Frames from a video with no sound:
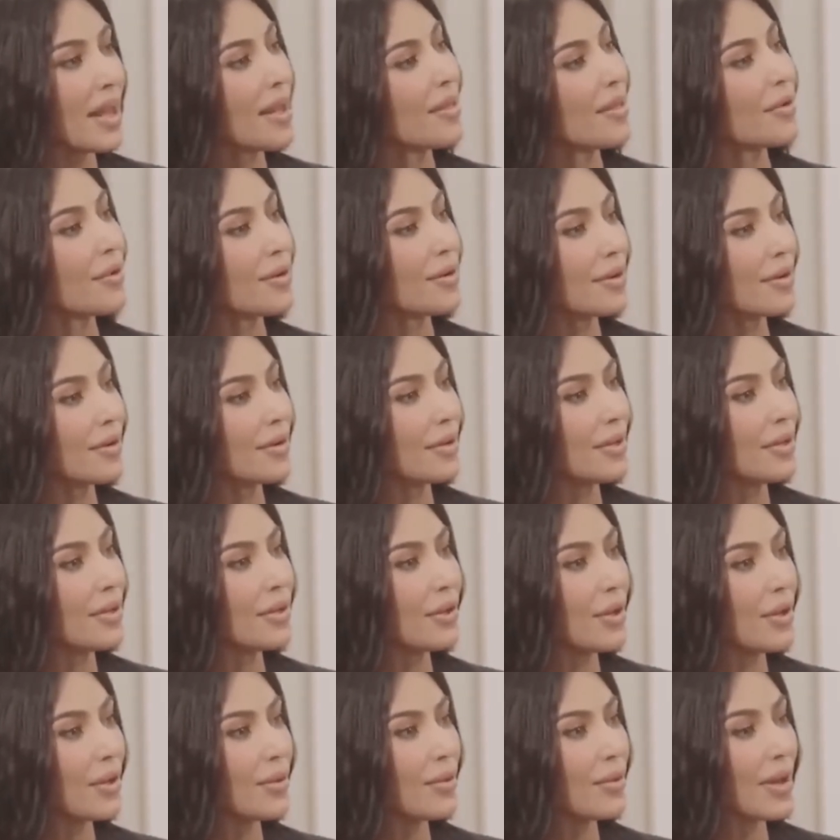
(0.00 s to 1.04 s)
is doing over
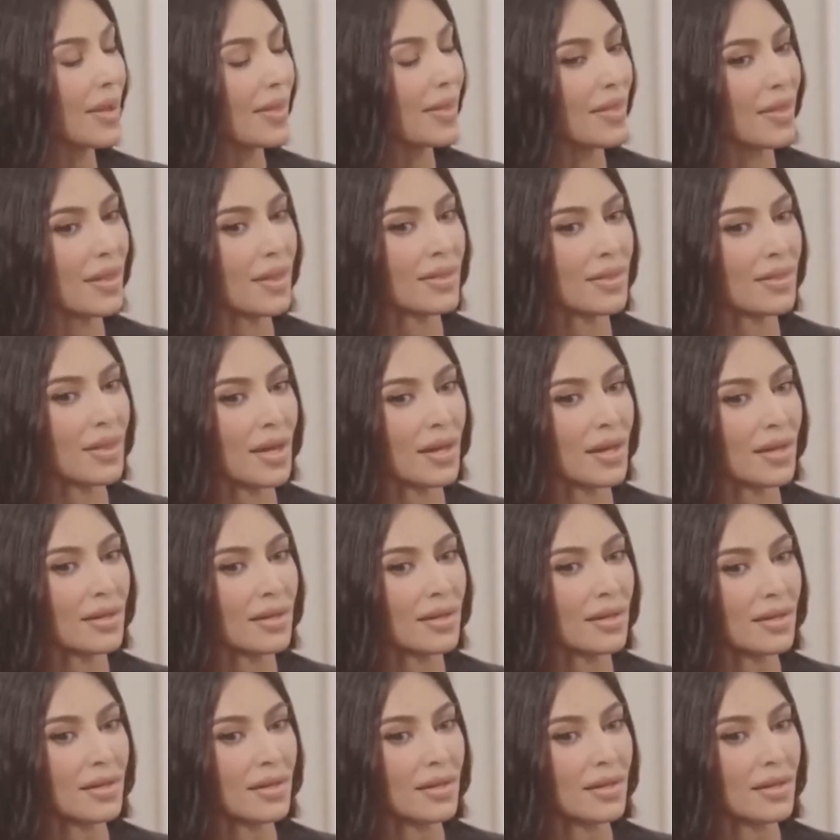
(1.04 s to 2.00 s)
and over again, so